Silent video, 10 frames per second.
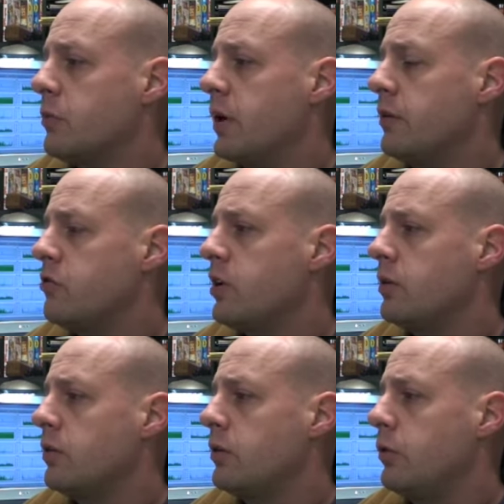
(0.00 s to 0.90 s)
other
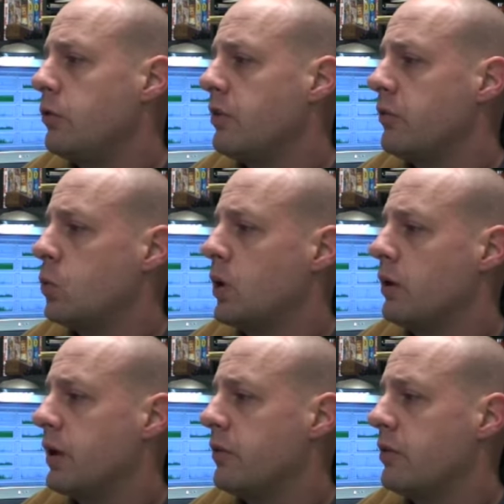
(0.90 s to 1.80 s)
Chandler users, as
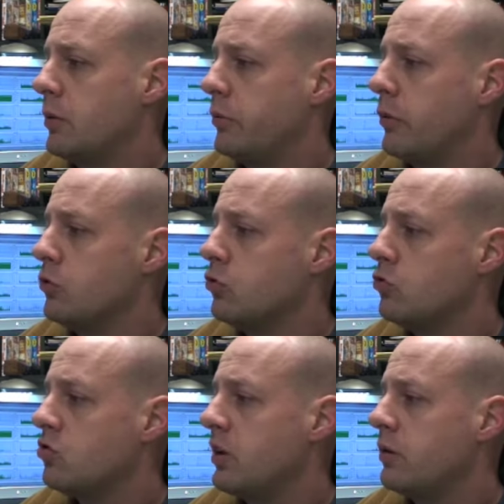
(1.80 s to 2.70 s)
well as set up
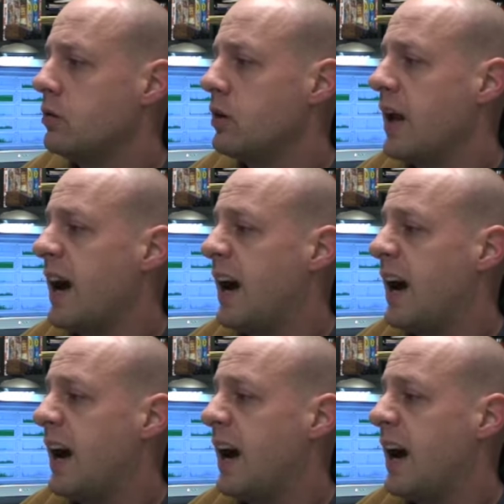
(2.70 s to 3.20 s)
social Chandler